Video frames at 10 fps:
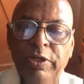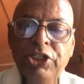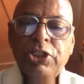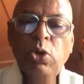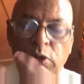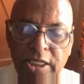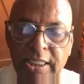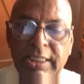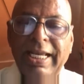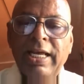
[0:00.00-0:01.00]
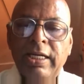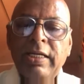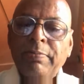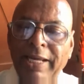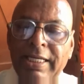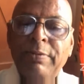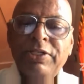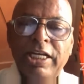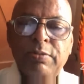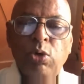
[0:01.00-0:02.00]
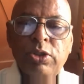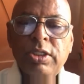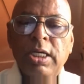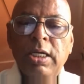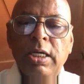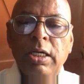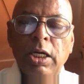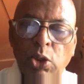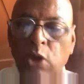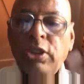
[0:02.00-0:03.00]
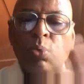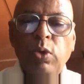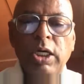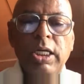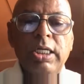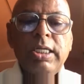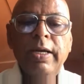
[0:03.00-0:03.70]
which is already there in many textbooks across the world,